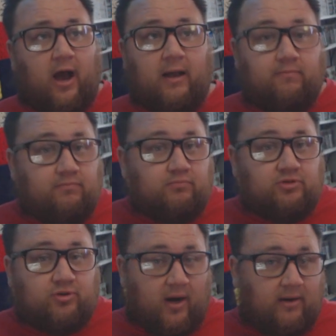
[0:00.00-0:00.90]
I
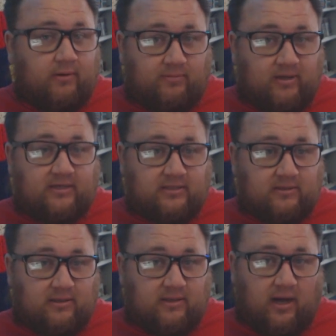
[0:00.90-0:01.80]
try to replace
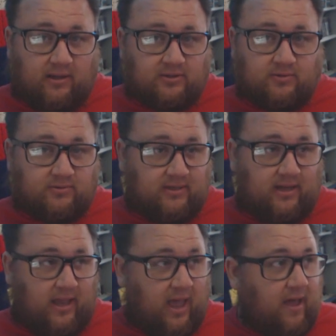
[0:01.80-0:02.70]
the consoles that
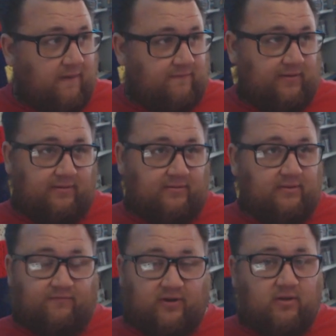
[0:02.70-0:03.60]
I have and
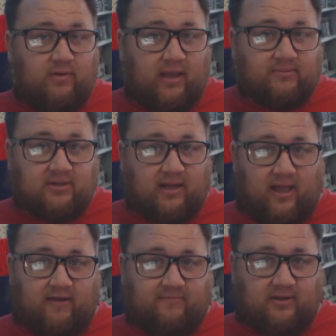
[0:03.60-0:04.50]
the video games that I
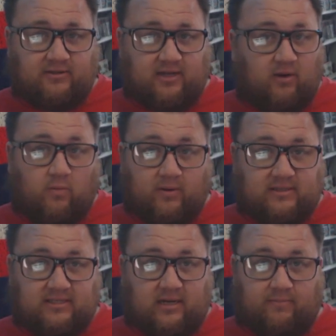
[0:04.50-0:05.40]
have because I don't want
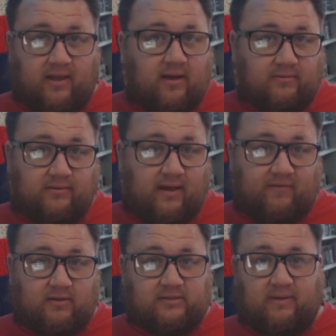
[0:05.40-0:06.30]
to send them out and
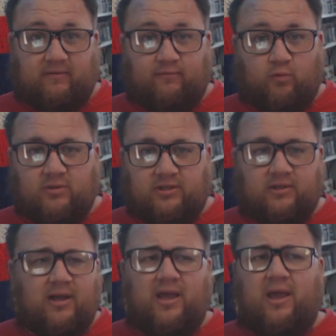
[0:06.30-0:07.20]
to spend a
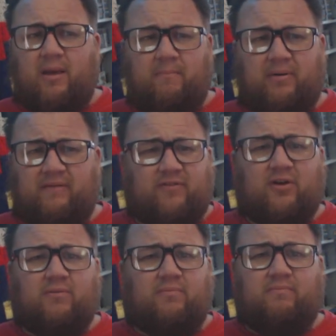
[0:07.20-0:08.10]
fortune. But if
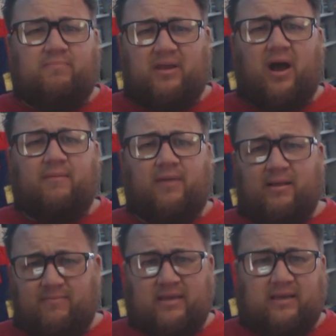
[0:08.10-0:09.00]
they're beyond
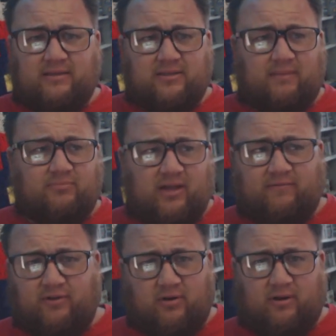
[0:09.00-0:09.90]
my means, I'm
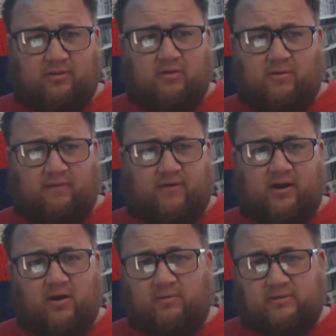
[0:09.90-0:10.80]
definitely going to do it if I
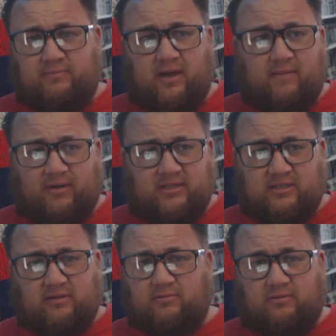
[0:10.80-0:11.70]
know it's beyond my
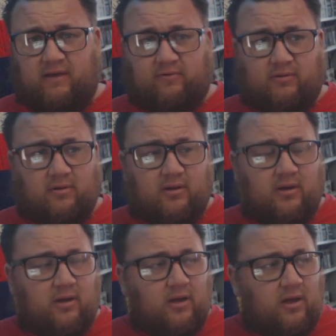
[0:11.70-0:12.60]
skill level.
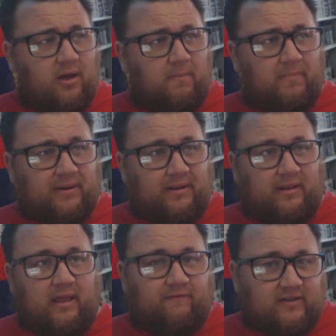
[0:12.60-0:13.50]
But
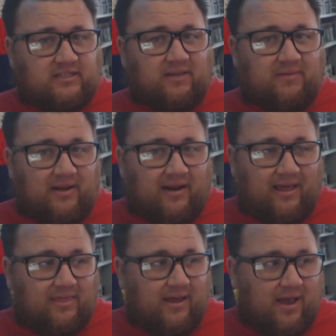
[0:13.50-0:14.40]
if it's something that I
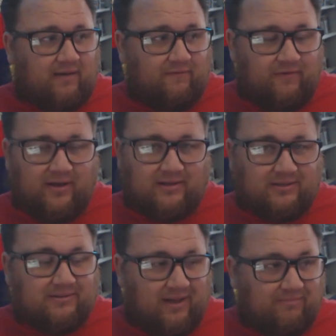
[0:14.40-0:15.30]
think I could
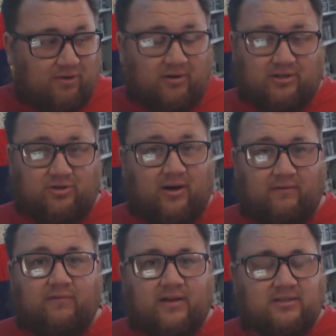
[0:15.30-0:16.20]
fix, I'm going to try
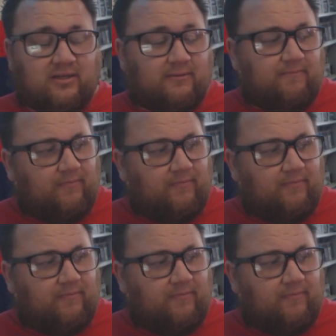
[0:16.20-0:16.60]
to fix it.